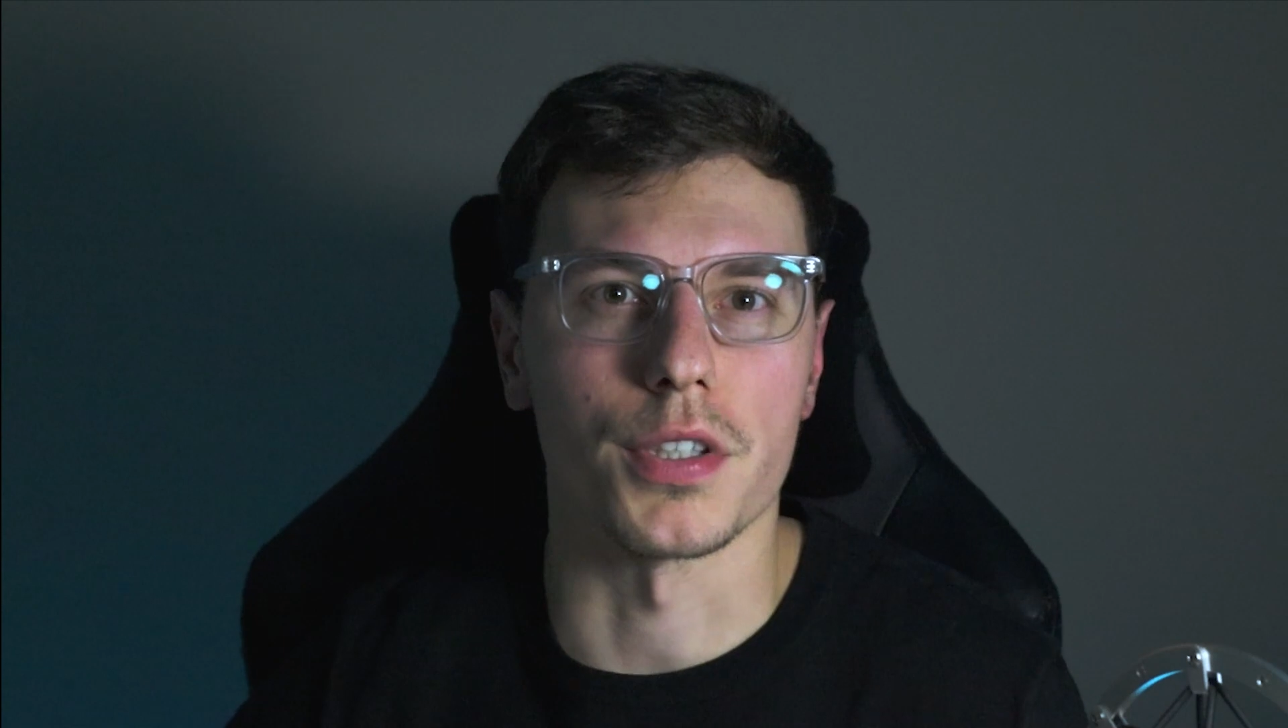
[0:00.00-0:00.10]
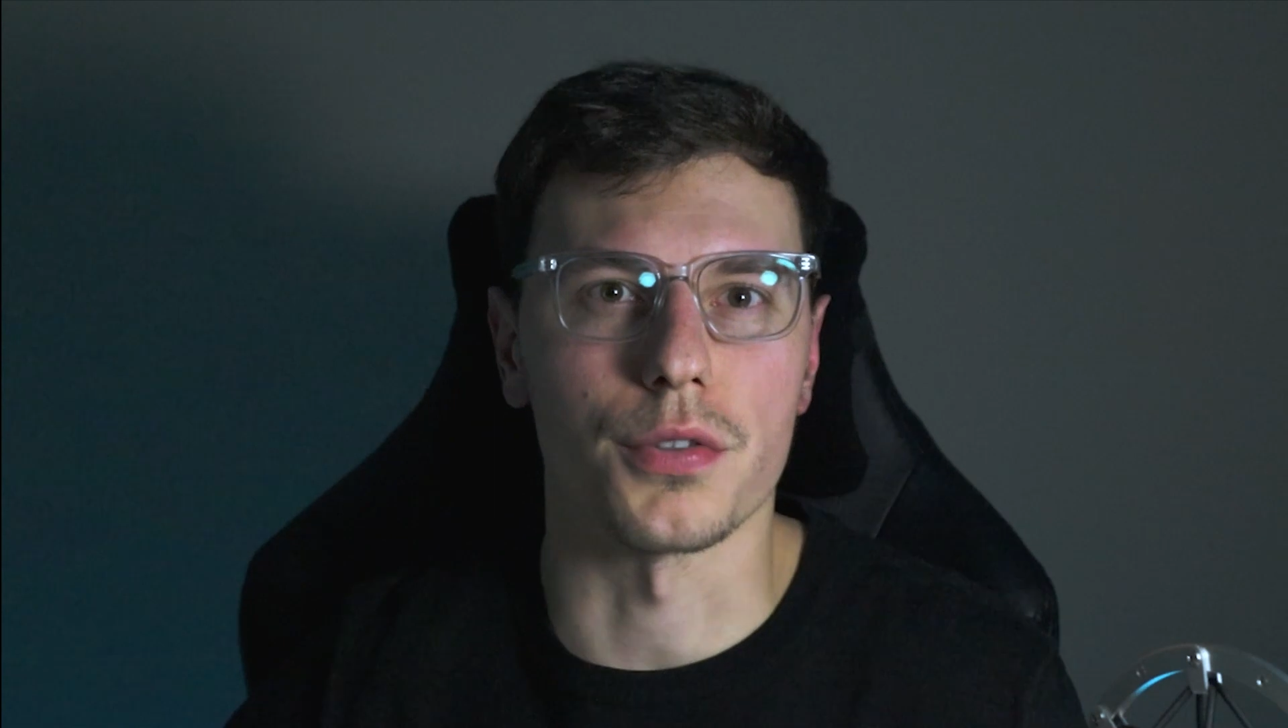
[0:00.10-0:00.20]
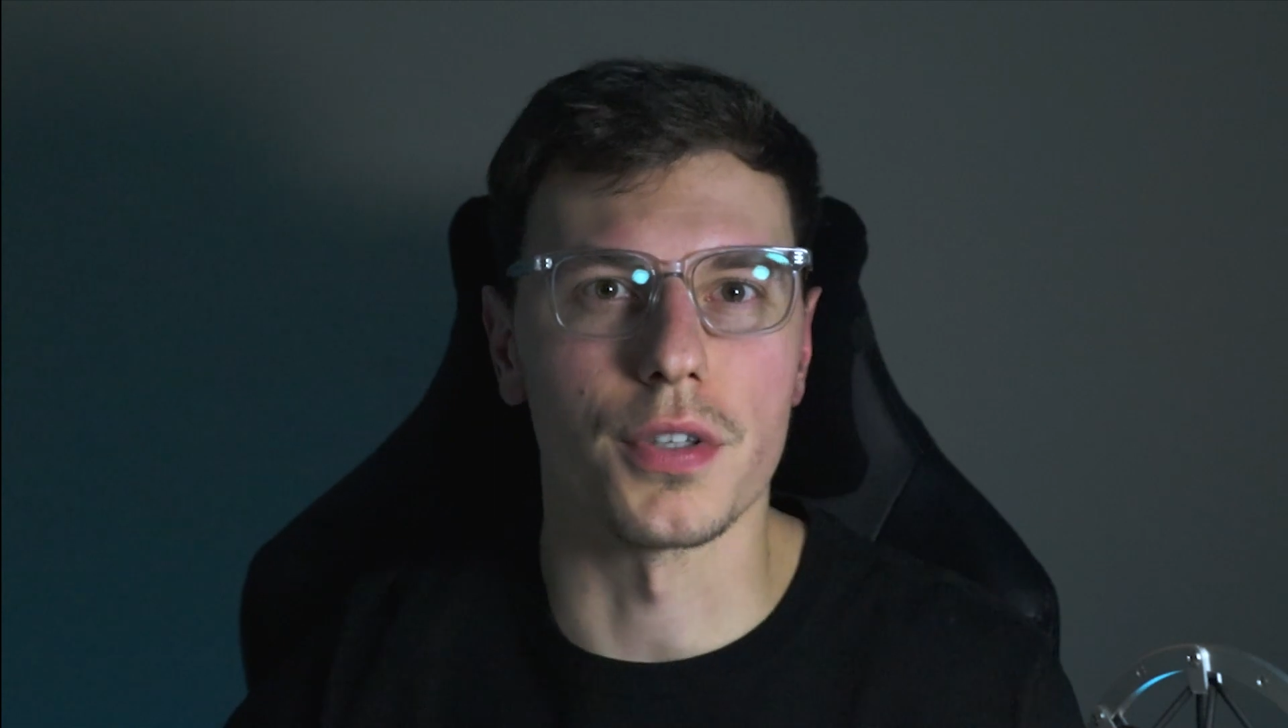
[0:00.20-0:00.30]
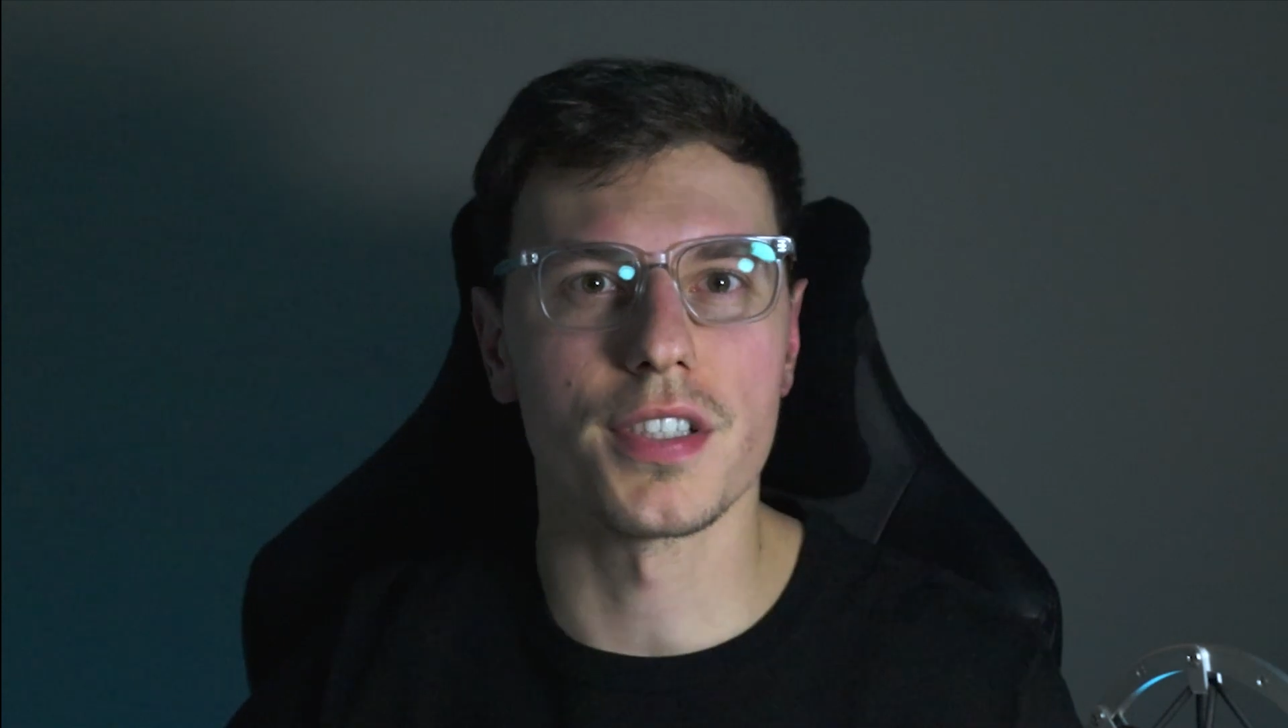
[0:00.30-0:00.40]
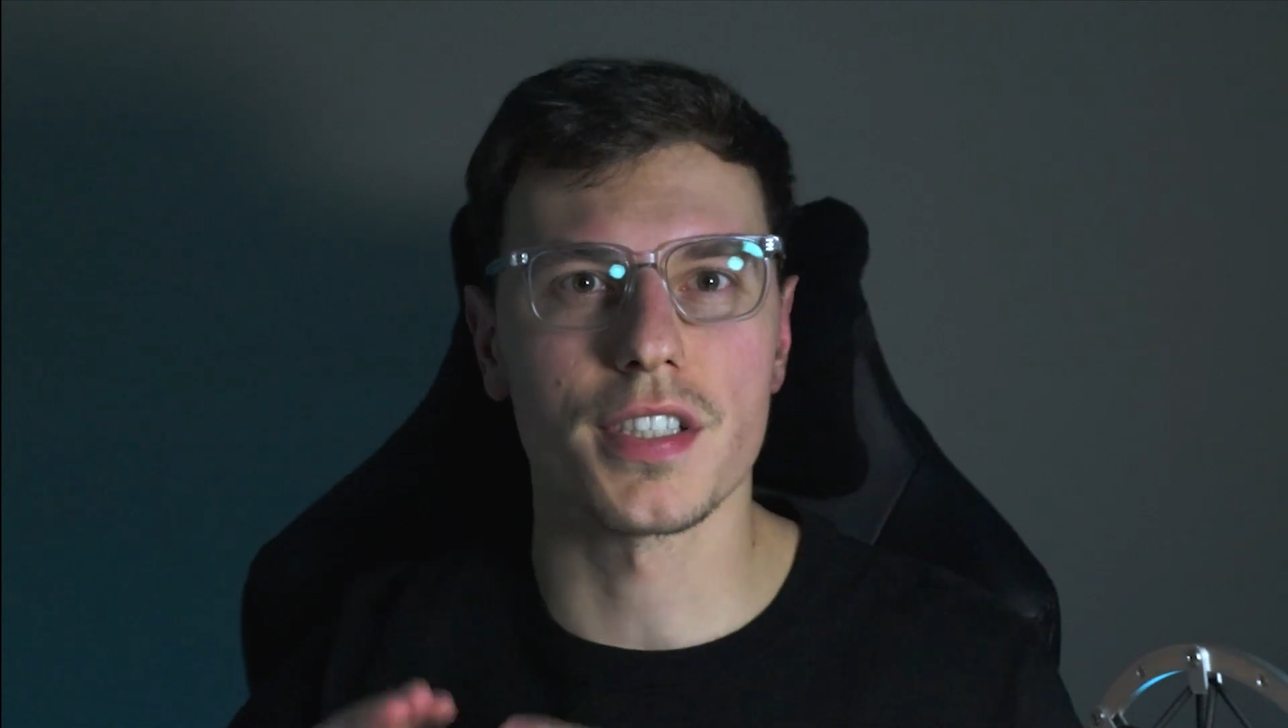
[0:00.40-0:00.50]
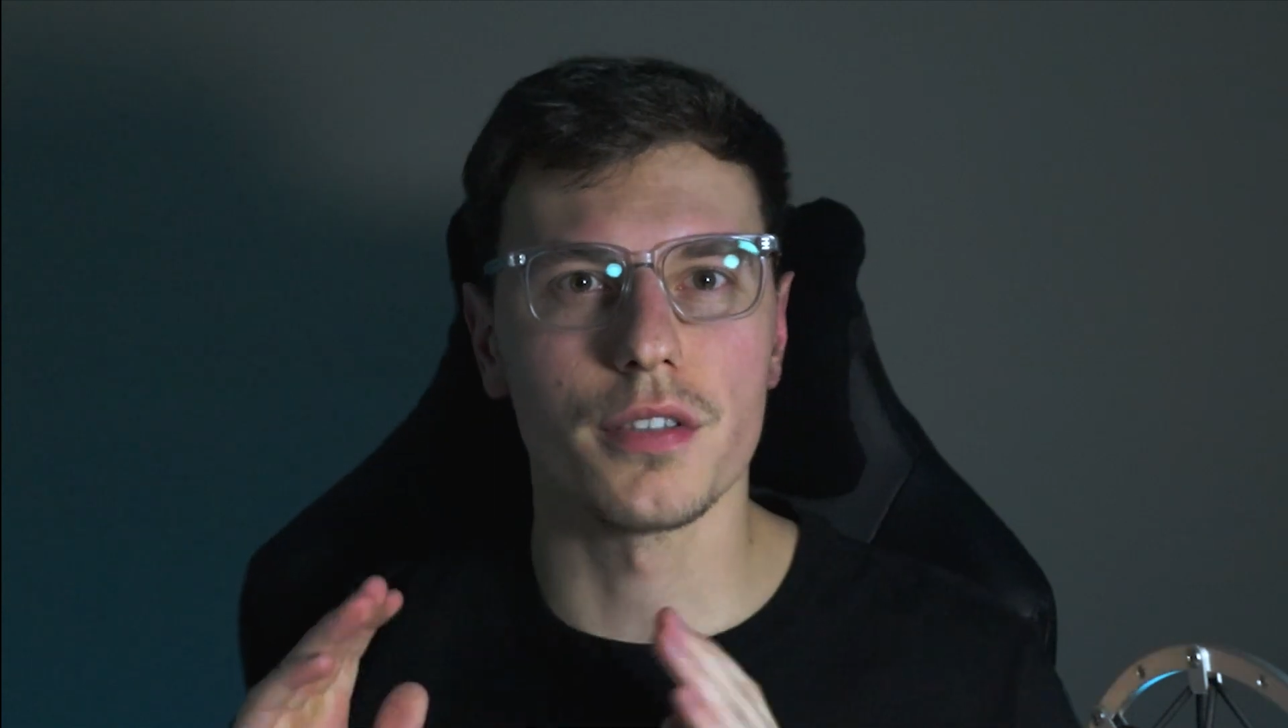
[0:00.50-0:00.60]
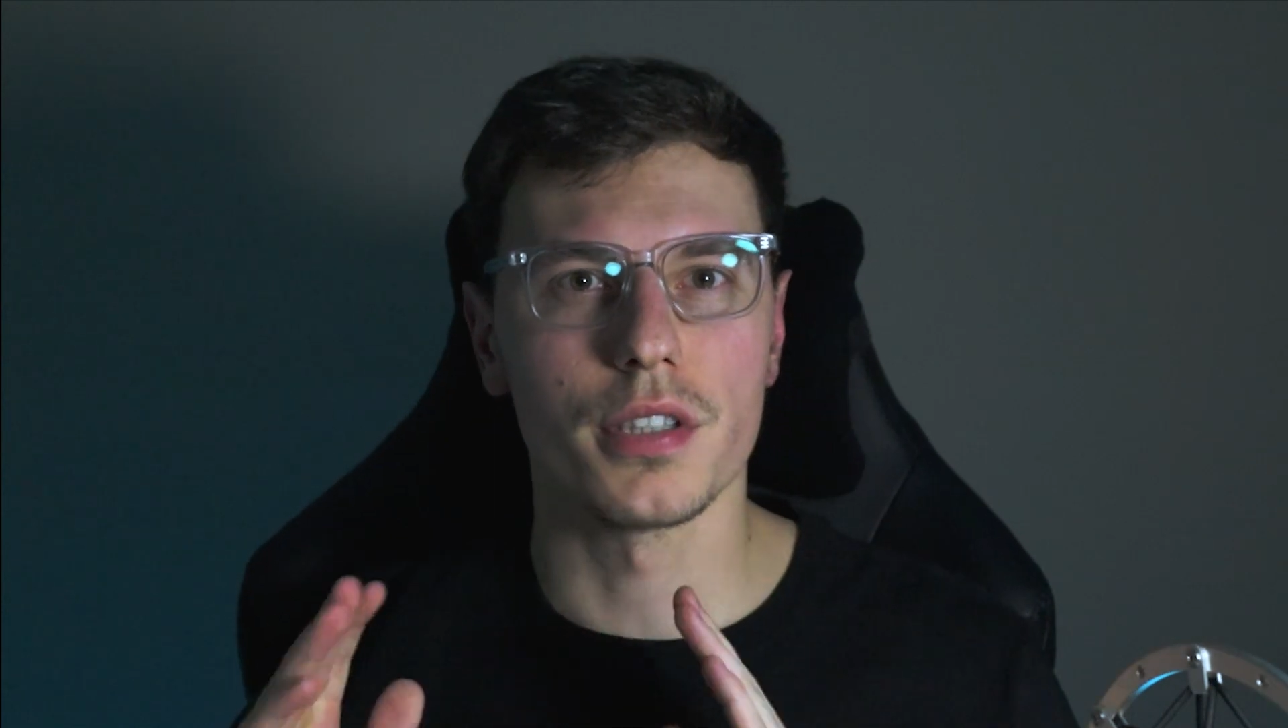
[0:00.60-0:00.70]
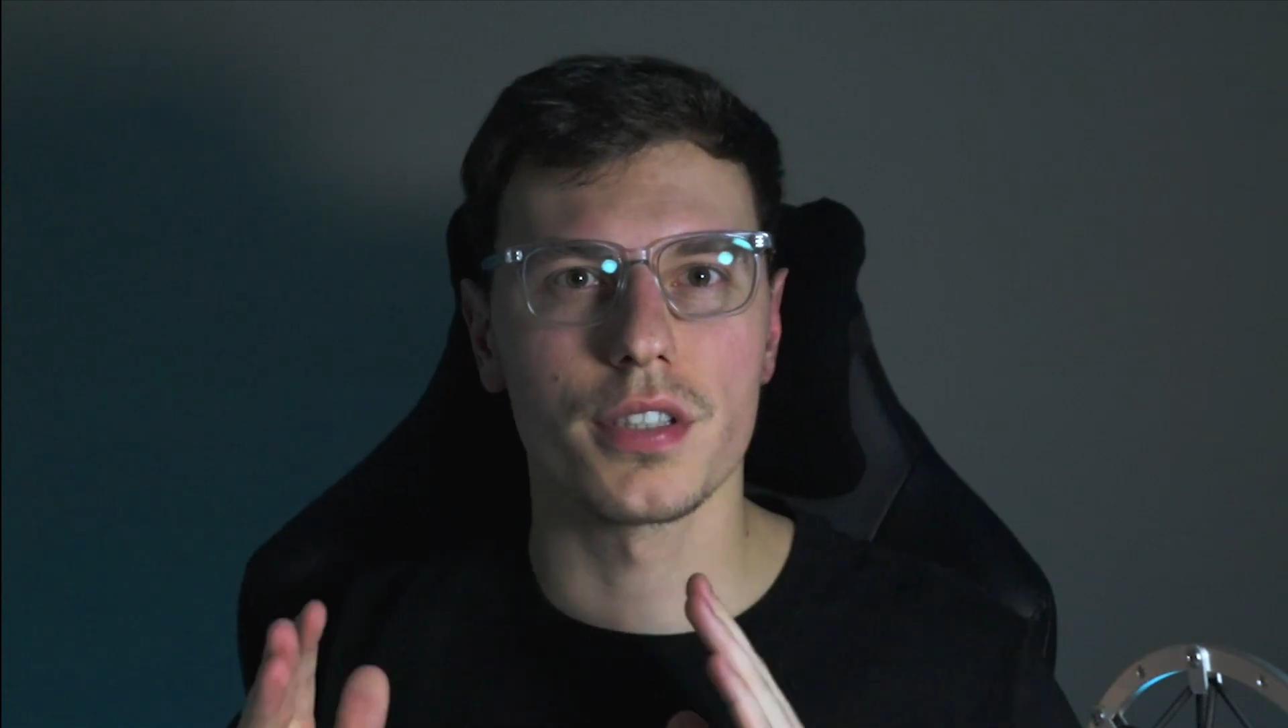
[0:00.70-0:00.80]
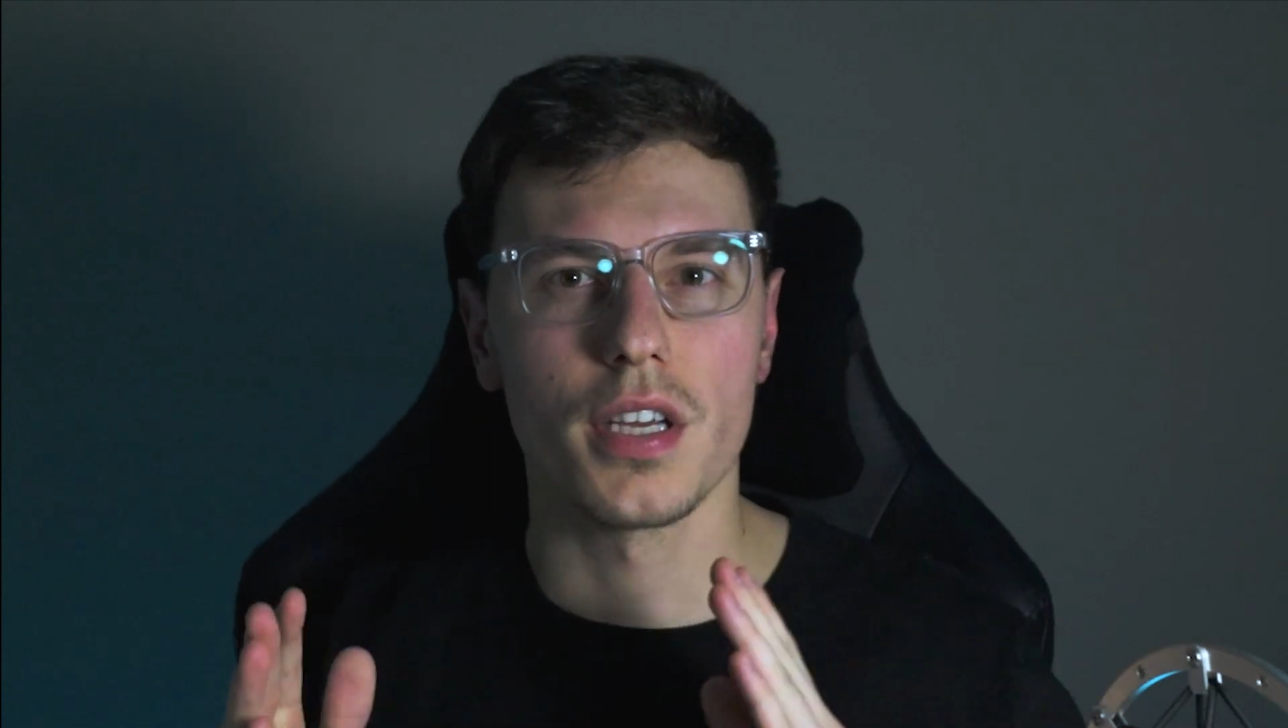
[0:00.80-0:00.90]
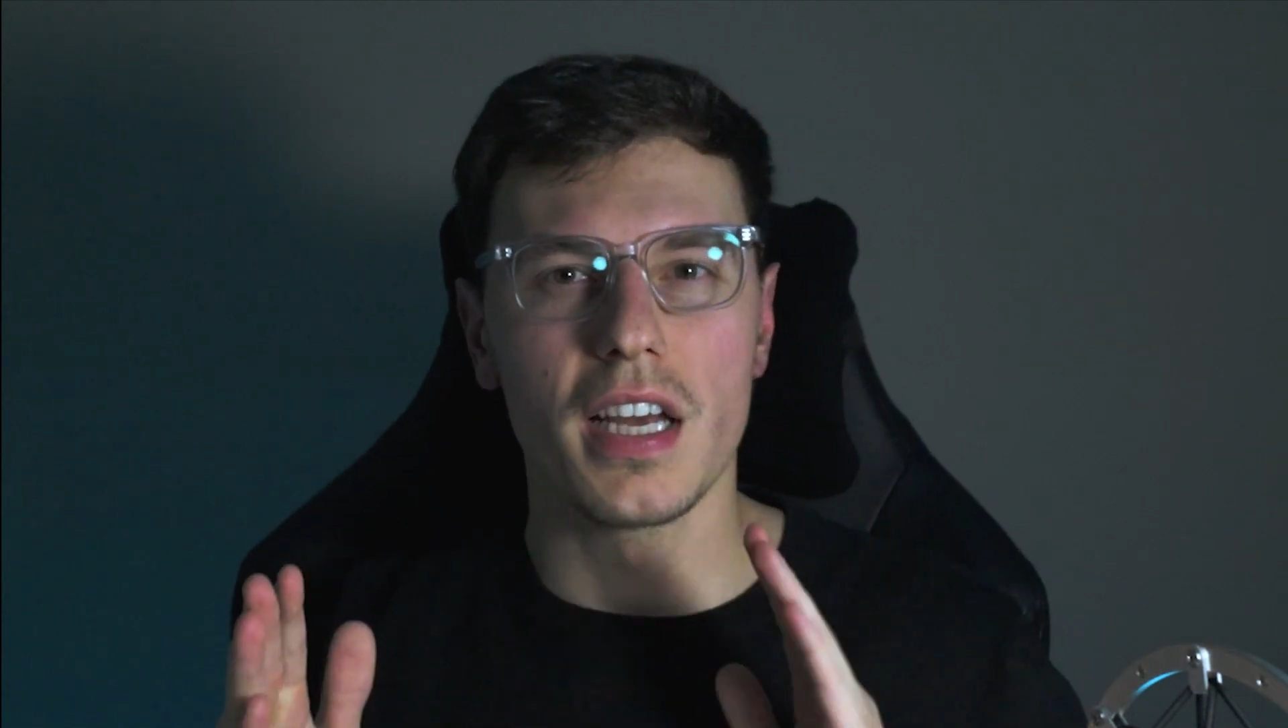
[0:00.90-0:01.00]
So this
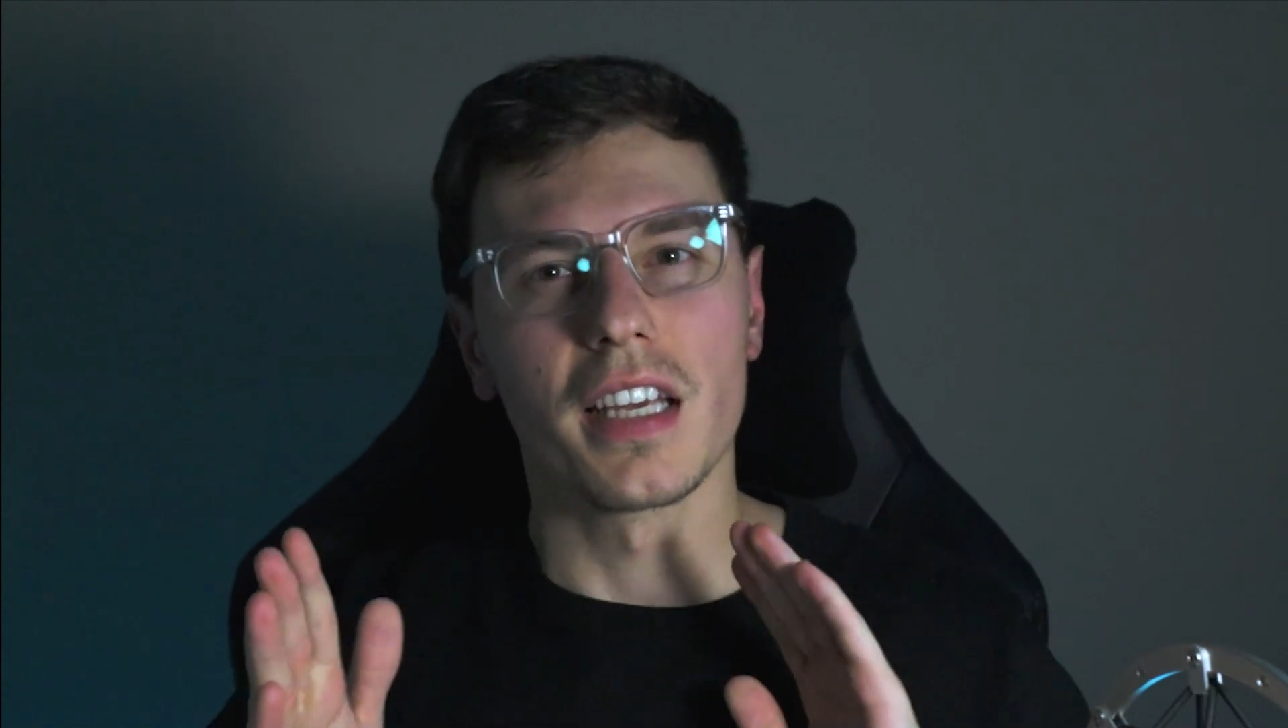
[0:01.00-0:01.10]
series